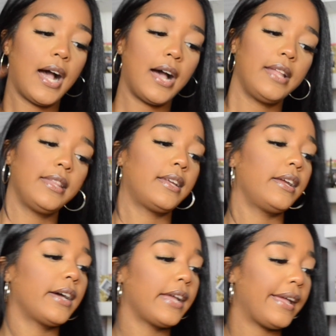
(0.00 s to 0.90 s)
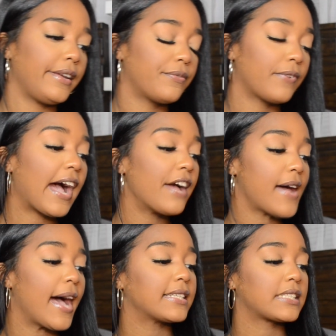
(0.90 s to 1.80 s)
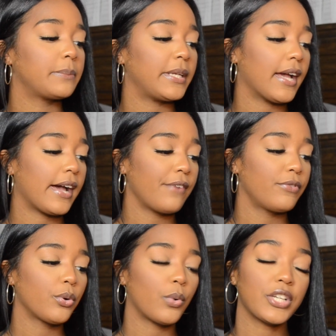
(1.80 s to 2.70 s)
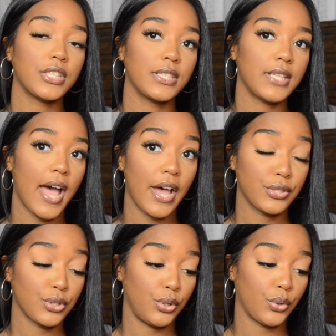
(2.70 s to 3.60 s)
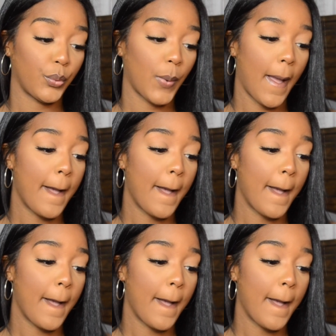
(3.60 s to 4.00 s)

Andrea85 asked me, I have no question to ask you,